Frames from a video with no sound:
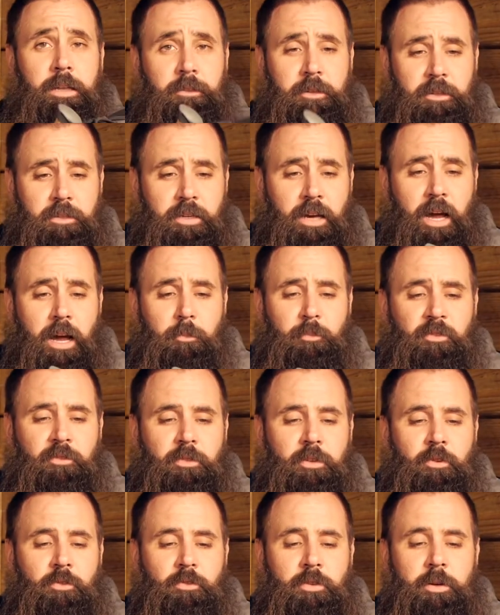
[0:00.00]
The top
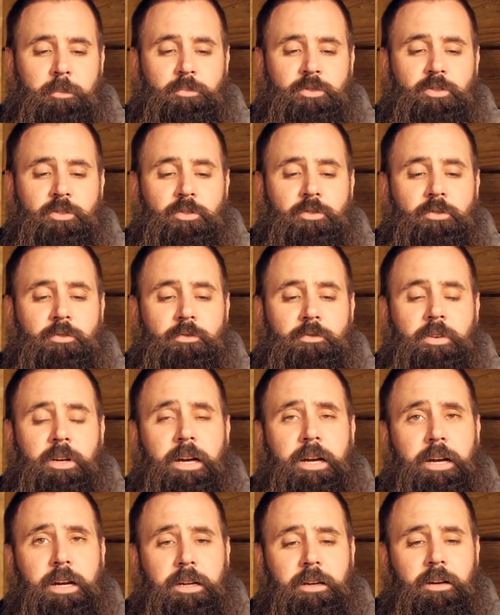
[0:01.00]
of the grips, you've
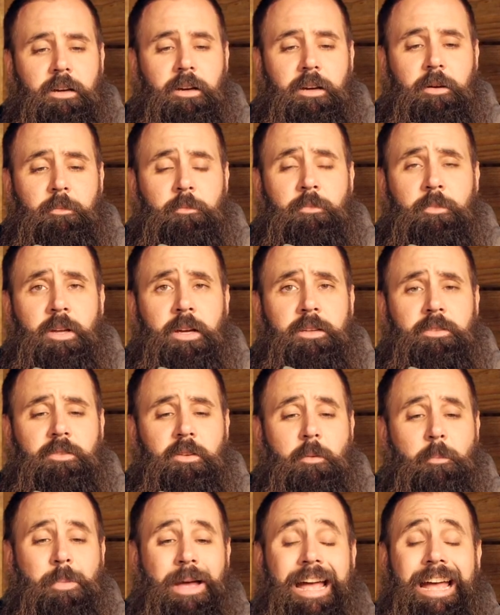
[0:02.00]
got
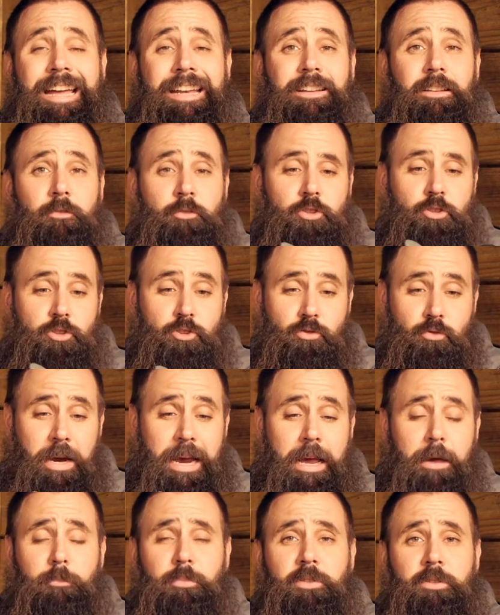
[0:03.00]
nice padded
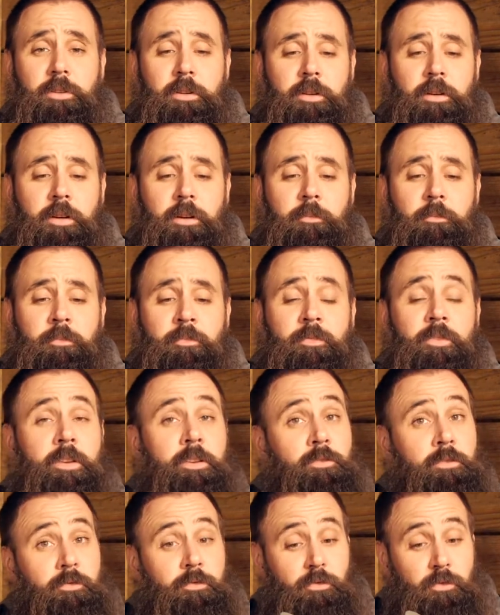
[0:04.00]
straps.
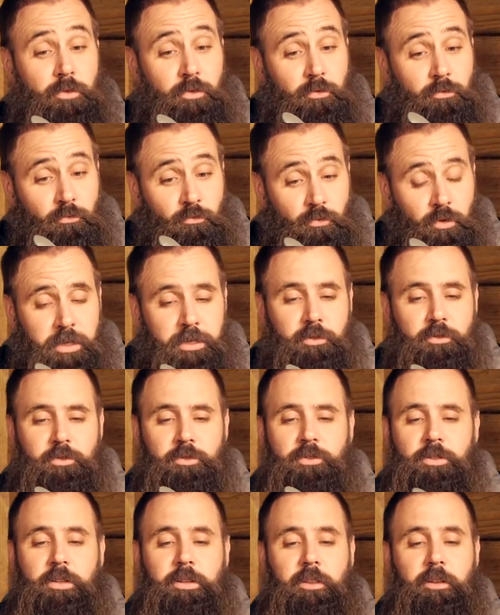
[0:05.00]
These are for your
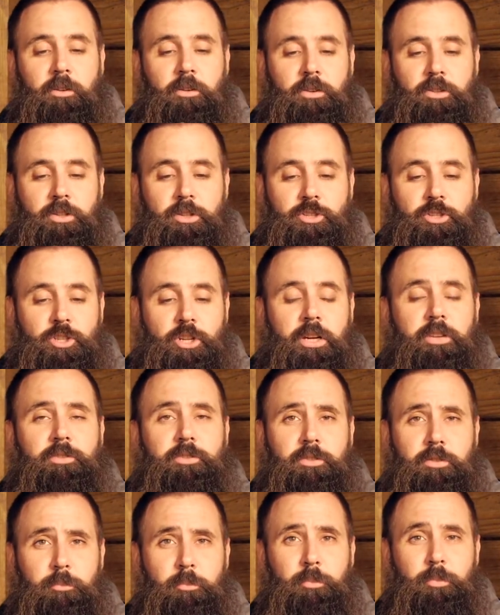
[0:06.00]
wrists. There is
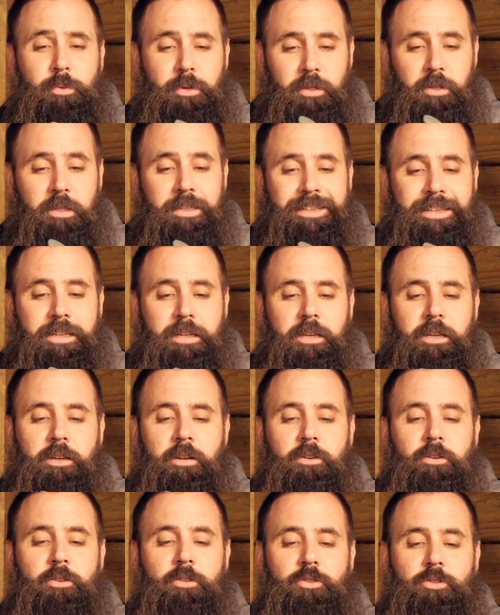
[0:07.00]
adjustability
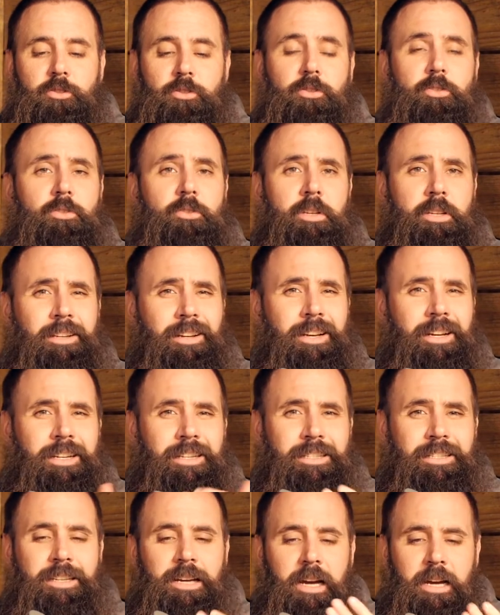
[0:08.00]
here, so you can
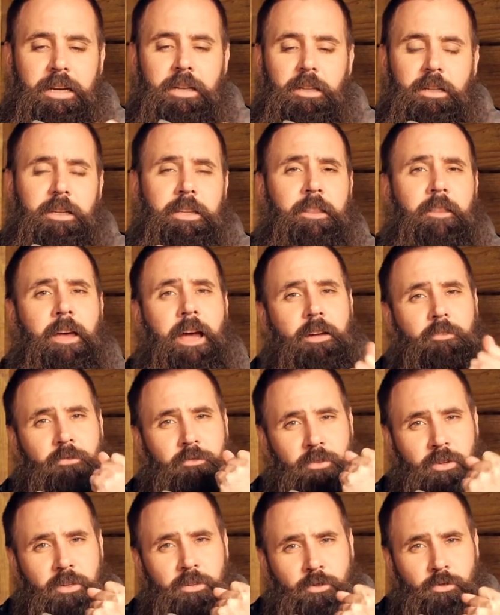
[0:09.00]
kind of dial in that
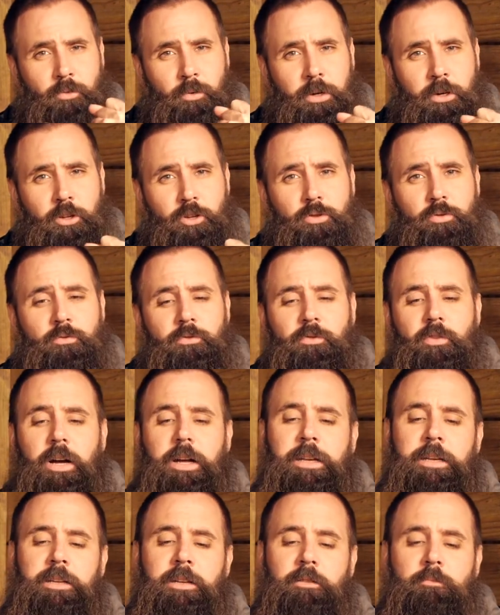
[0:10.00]
fit to where you
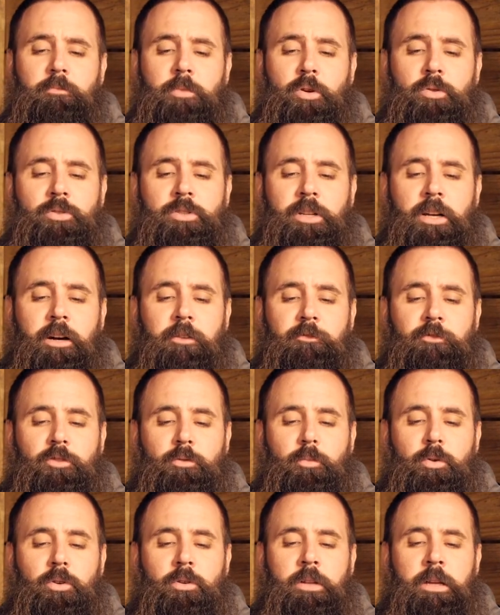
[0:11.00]
find it most
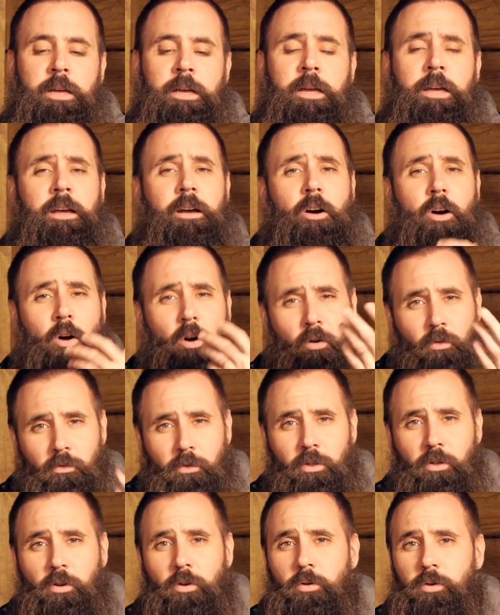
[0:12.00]
comfortable.
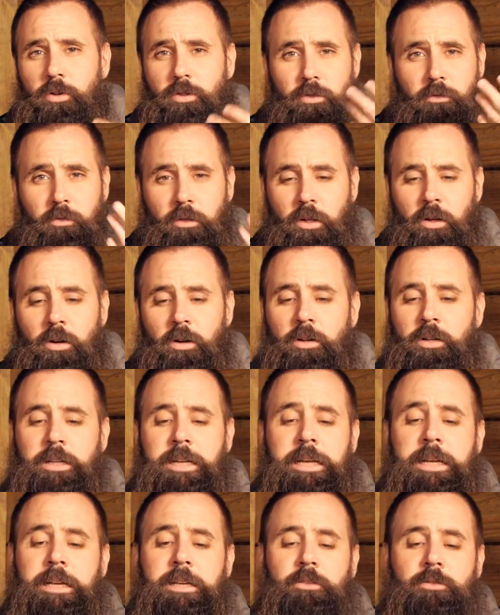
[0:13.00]
Over the course of long
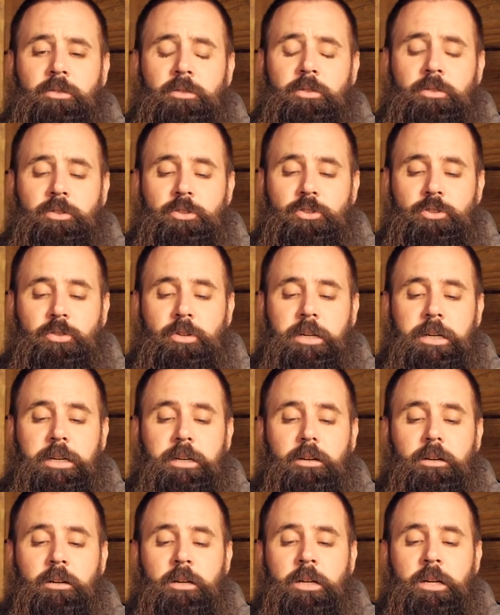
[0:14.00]
days on the
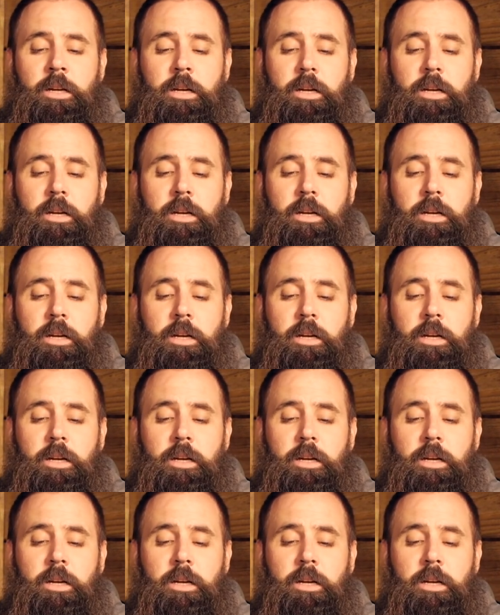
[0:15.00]
trail,